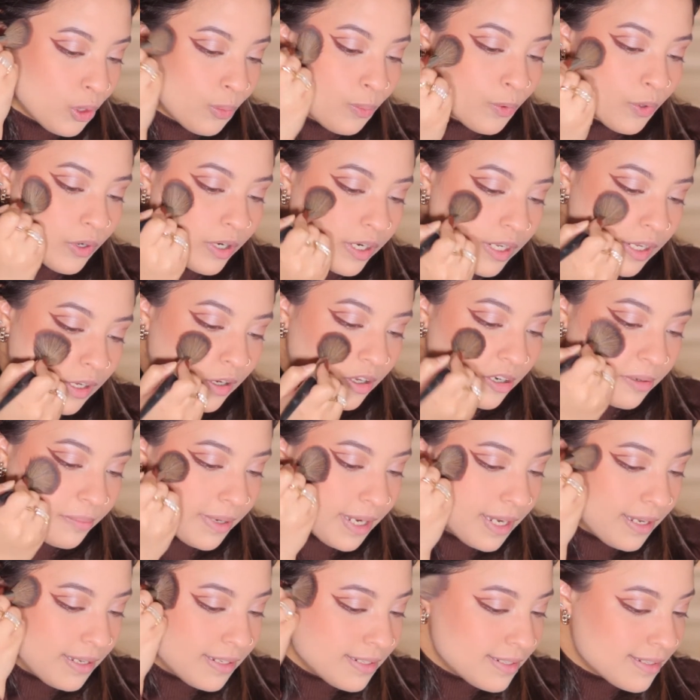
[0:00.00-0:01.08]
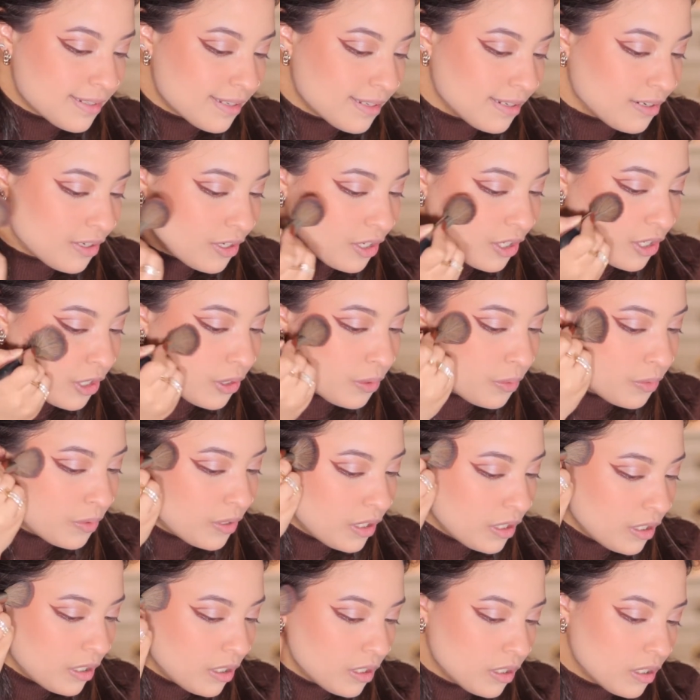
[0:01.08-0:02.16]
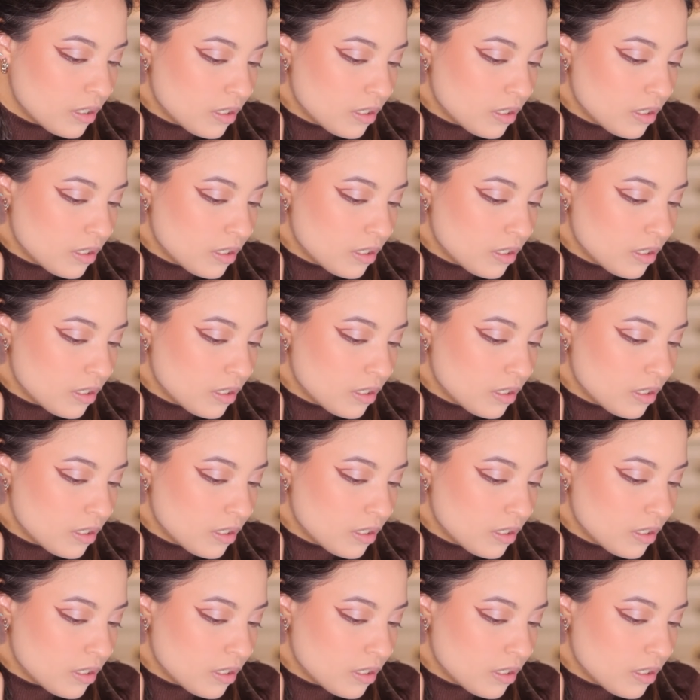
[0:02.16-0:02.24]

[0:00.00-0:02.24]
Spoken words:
pretty on my skin tone.